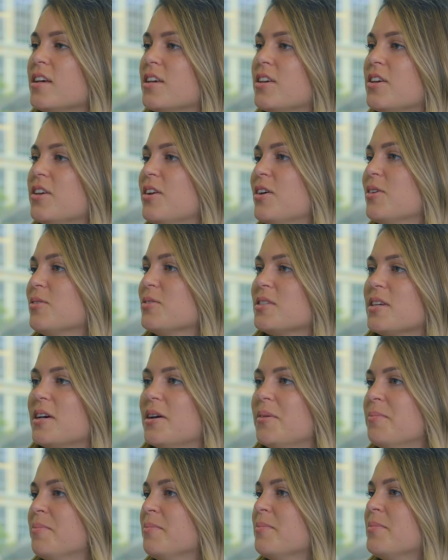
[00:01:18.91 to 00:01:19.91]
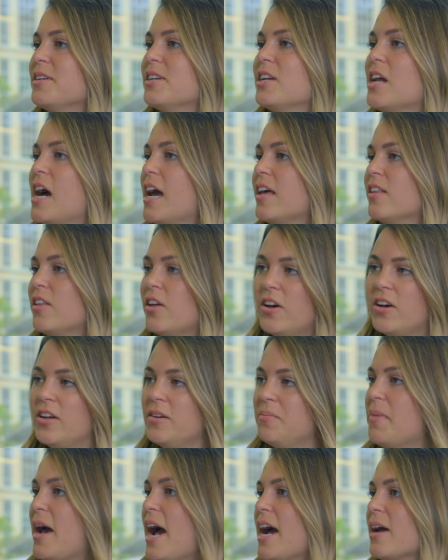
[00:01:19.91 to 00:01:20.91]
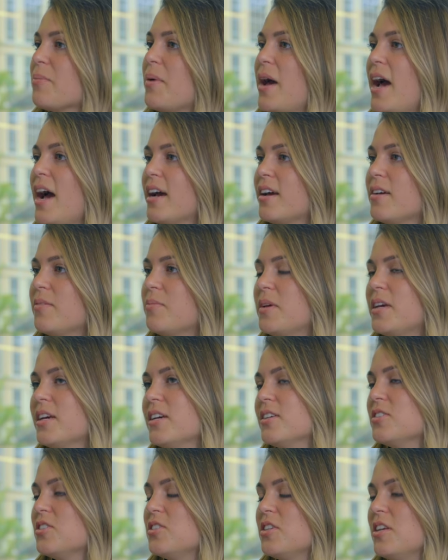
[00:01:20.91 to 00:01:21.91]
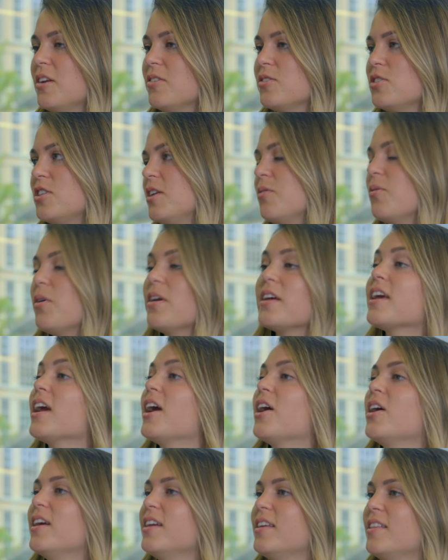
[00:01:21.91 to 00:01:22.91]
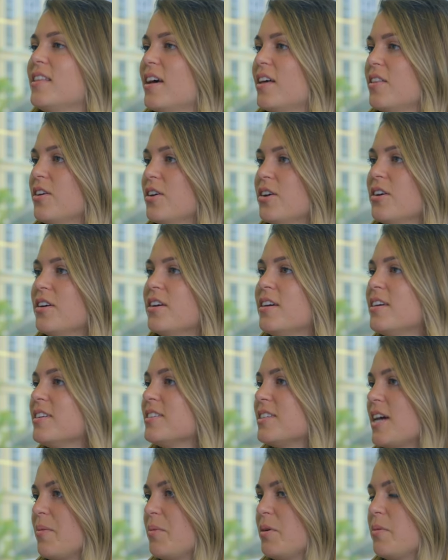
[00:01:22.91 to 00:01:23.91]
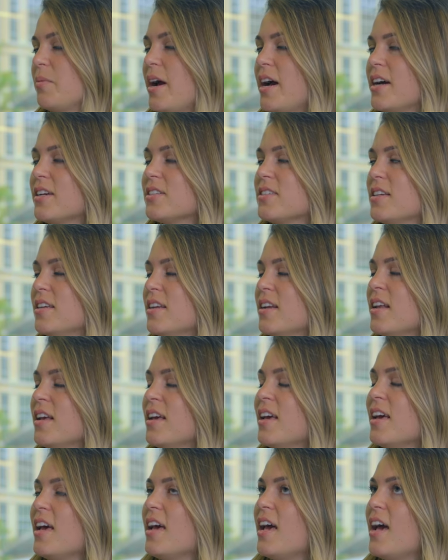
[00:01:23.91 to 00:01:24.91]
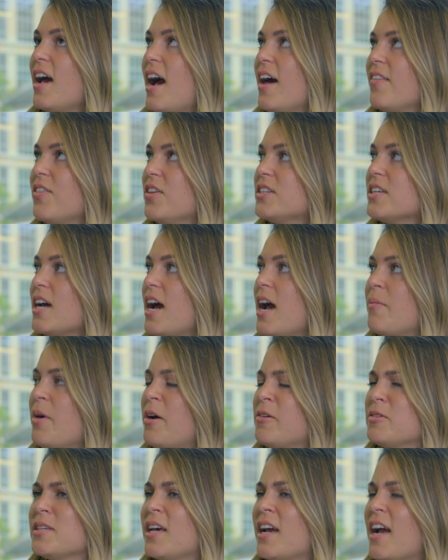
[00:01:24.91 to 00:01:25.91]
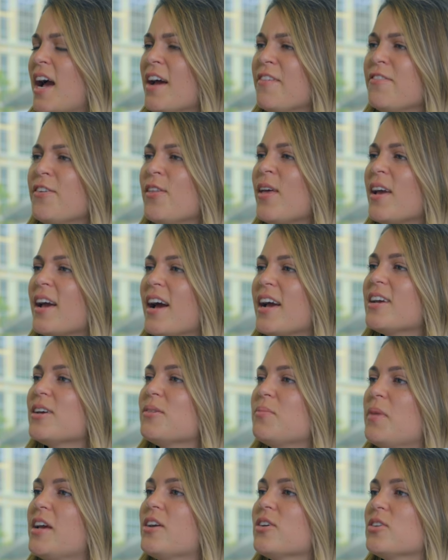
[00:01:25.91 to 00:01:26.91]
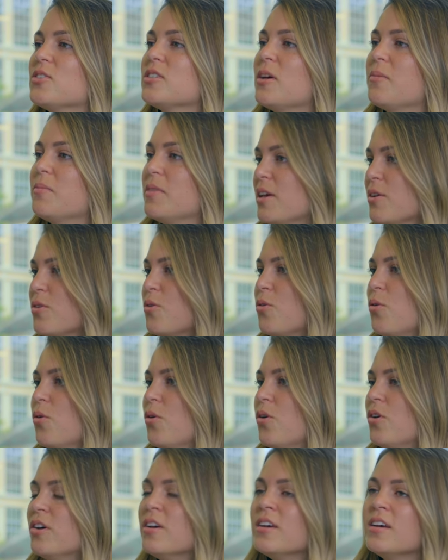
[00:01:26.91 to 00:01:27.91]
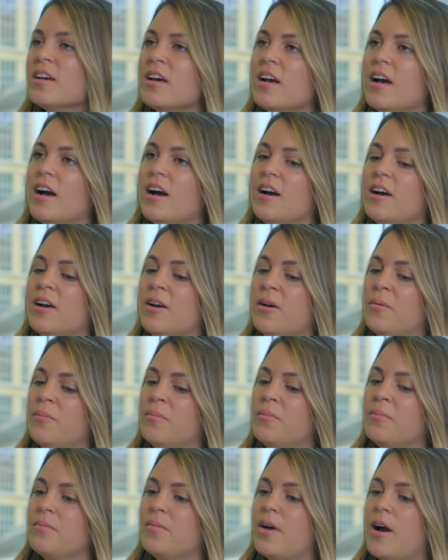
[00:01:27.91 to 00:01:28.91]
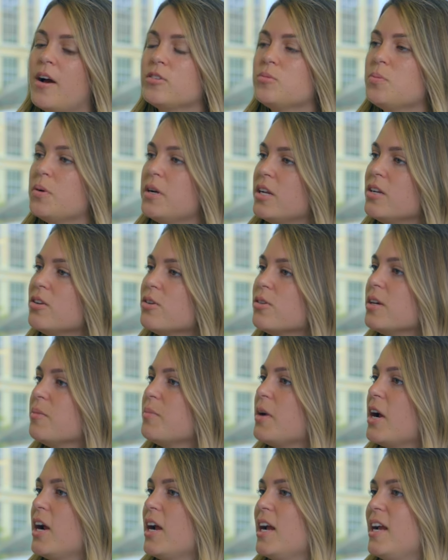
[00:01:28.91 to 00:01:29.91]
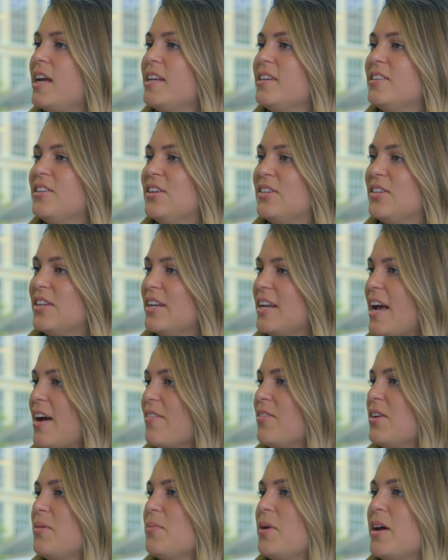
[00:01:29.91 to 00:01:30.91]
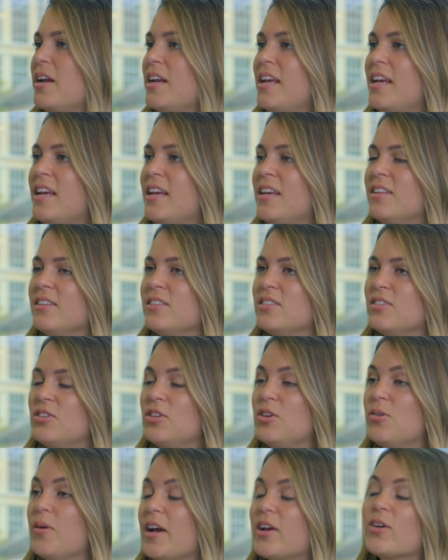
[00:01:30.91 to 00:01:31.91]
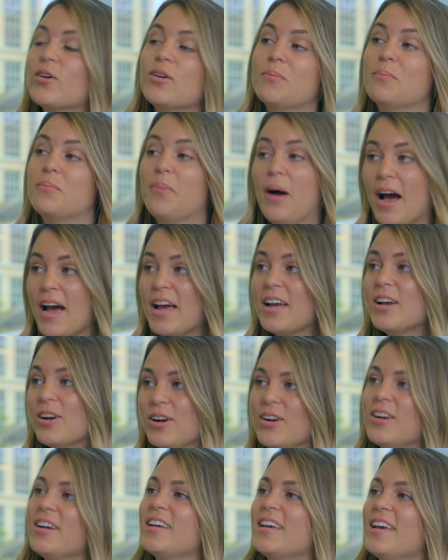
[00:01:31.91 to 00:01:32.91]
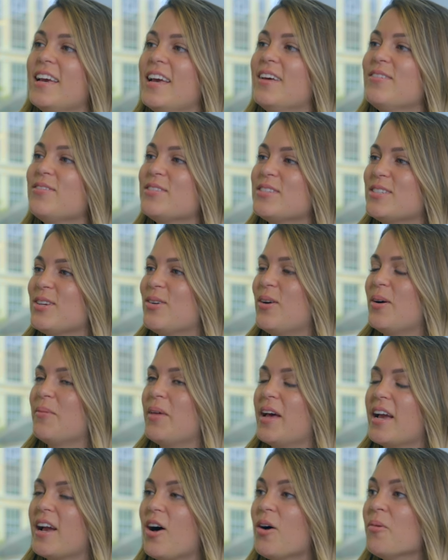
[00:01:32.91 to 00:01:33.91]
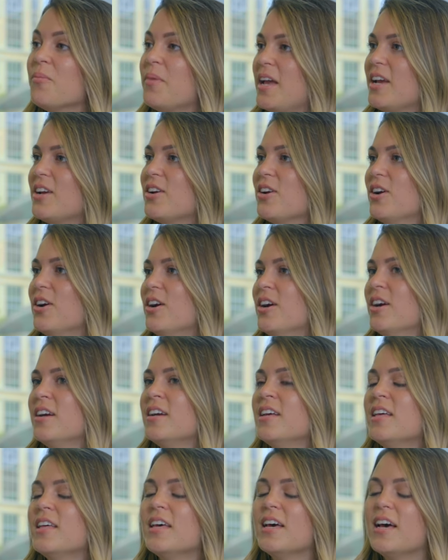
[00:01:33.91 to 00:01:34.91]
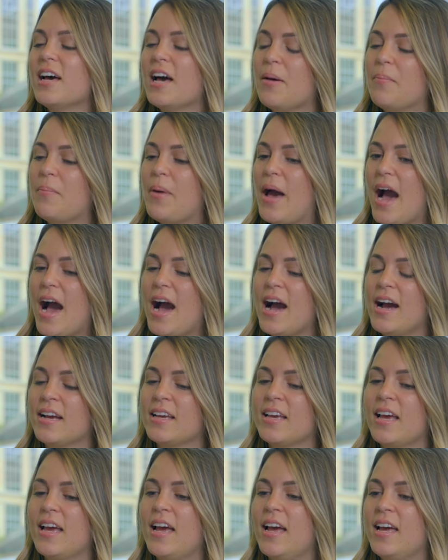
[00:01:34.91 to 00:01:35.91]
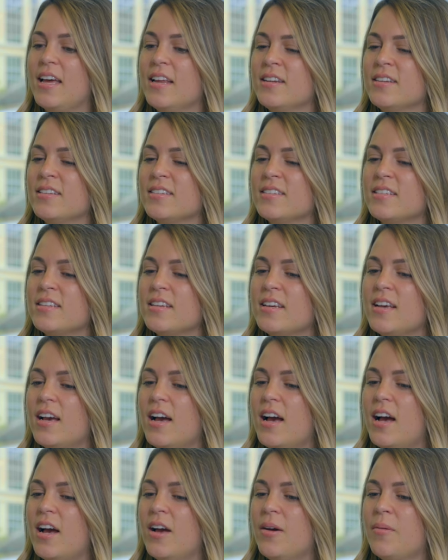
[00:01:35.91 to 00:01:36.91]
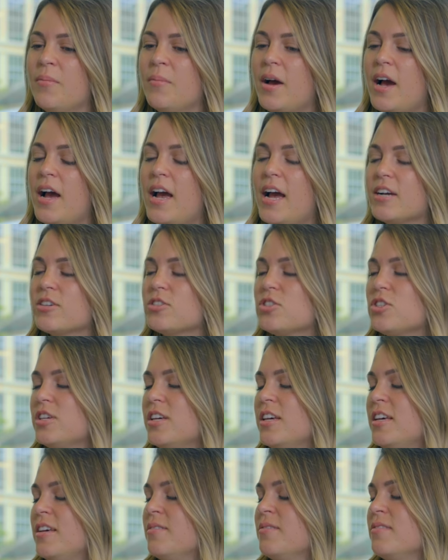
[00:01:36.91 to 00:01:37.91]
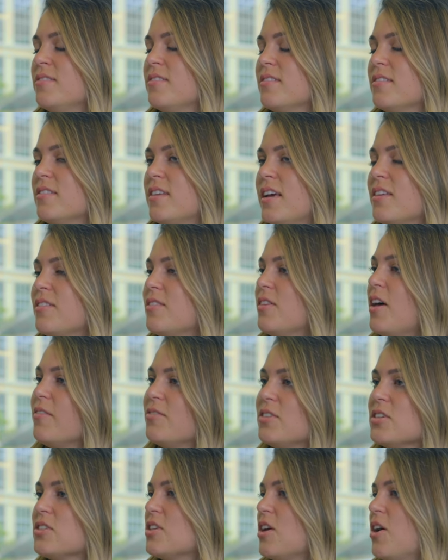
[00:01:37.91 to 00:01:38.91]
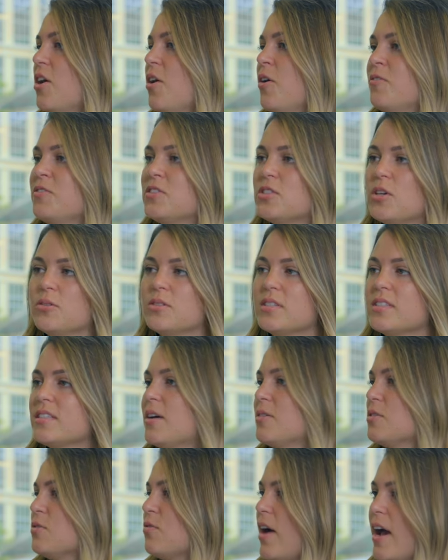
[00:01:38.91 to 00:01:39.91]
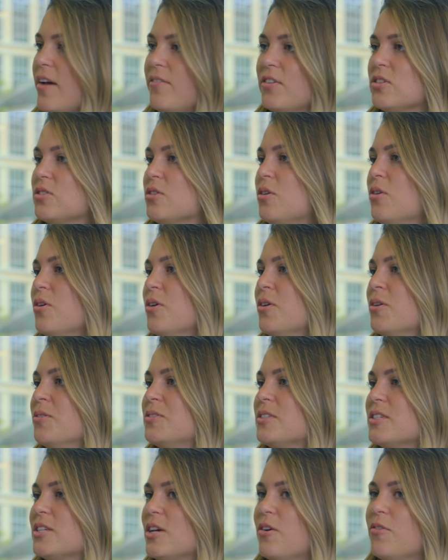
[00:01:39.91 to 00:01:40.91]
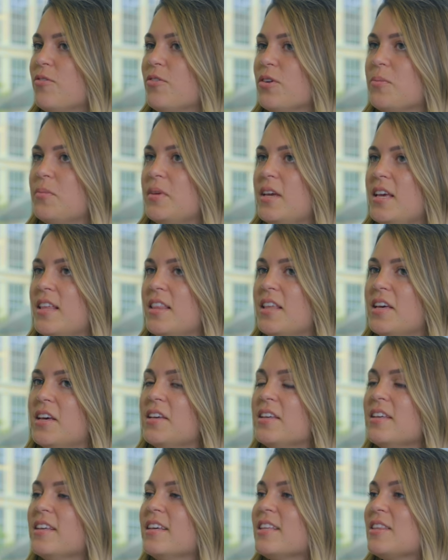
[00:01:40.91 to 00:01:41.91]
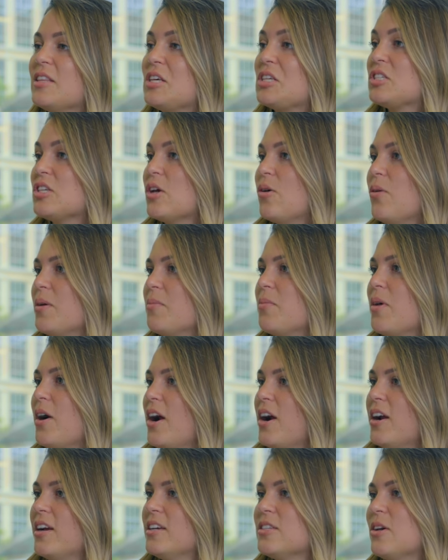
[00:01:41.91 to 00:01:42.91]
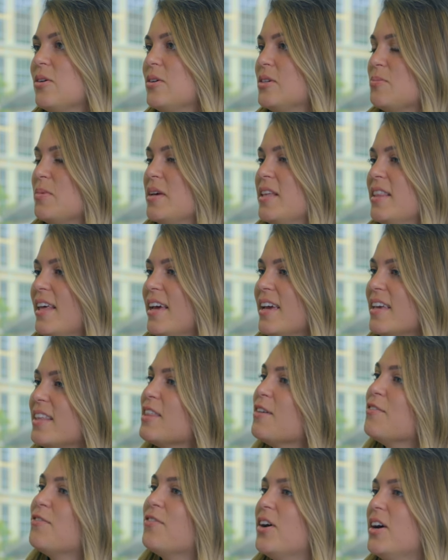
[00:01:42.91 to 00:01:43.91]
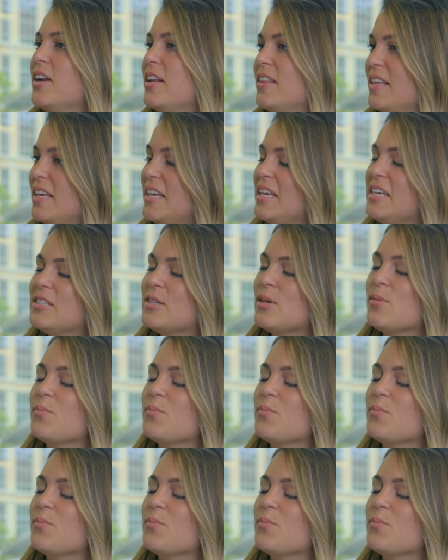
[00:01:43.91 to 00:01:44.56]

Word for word: you know, some nylon backpack because you know she didn't want to carry any of the other diaper bags and at the time I was like, I feel like I could make her something cool. Um, I was pretty newly married, didn't have any money, knew I couldn't buy her a gift, so I'm like, I'll make her a bag. And um, I actually like love to sew, sewn since I was five years old. So for me, the the sewing part has always been like the fun and the easy